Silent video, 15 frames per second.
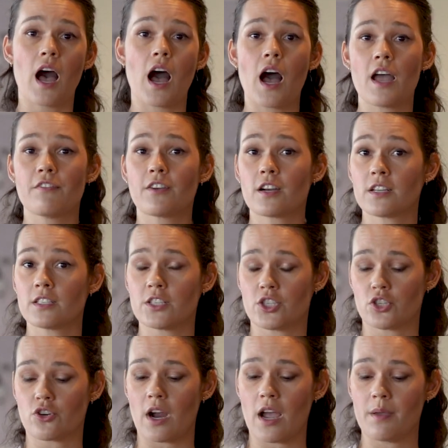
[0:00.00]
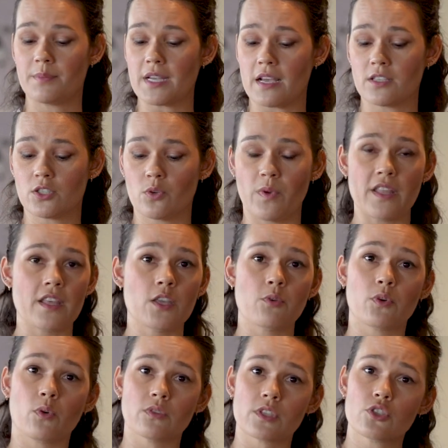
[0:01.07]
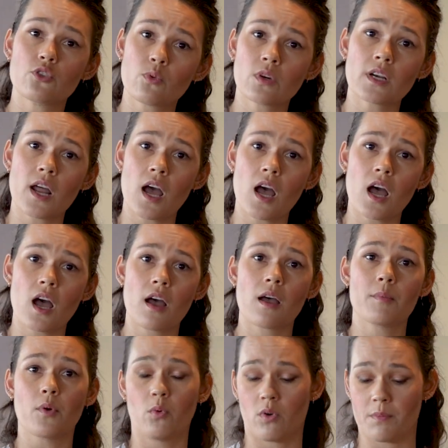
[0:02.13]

I've heard it described as the way that you would hold a doorknob,